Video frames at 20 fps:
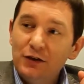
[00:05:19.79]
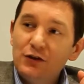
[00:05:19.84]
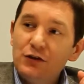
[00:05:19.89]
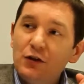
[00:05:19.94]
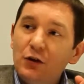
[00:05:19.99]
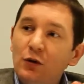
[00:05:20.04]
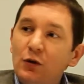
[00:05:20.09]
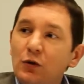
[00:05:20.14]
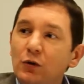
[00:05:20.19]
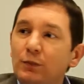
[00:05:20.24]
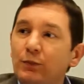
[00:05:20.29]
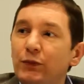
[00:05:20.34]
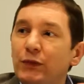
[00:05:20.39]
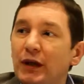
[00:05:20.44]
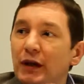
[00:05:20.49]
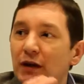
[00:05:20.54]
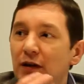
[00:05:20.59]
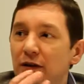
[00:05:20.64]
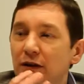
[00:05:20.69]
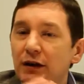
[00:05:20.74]
So
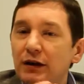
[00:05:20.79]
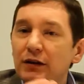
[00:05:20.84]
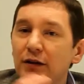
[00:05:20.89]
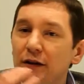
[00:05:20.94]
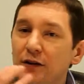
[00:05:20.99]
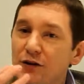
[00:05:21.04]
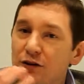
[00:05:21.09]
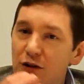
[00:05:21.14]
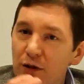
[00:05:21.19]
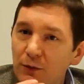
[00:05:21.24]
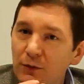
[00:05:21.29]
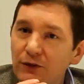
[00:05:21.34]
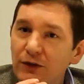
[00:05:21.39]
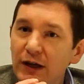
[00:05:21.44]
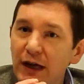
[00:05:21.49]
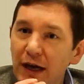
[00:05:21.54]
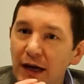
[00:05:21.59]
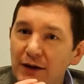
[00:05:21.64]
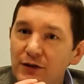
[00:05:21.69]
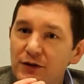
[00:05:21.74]
there are some
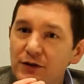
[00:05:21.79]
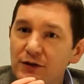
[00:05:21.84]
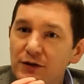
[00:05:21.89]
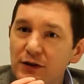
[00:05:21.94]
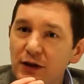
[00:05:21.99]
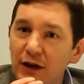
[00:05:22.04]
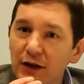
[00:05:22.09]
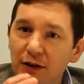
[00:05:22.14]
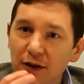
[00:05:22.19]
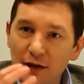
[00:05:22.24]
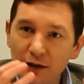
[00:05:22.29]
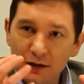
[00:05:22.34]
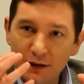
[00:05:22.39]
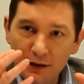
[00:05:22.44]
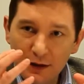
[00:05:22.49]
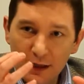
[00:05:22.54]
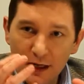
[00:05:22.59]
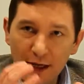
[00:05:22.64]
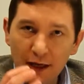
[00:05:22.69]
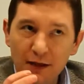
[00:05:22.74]
of the assets, and I think
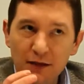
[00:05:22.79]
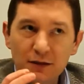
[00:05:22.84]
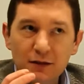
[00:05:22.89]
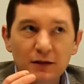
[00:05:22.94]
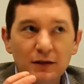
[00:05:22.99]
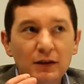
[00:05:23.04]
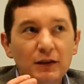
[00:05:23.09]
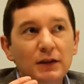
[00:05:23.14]
that